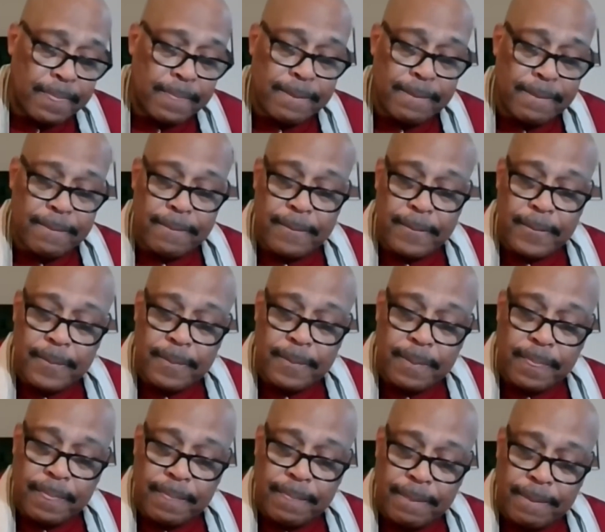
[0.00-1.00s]
just thank
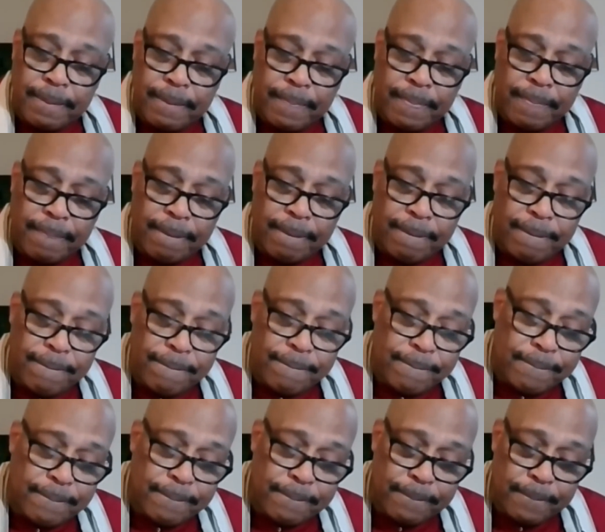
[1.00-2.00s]
you for the word that
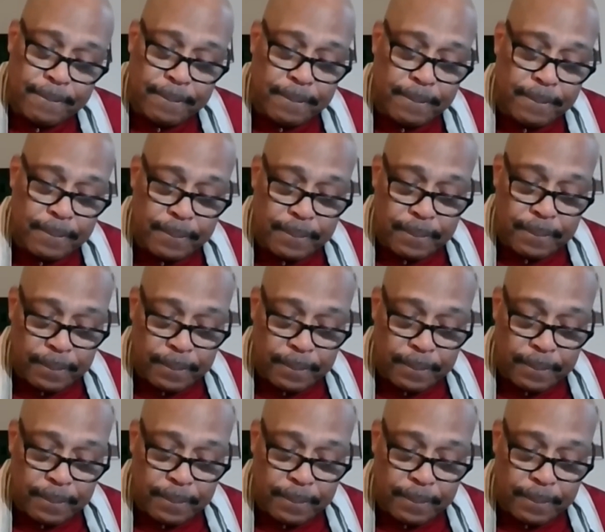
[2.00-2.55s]
came through your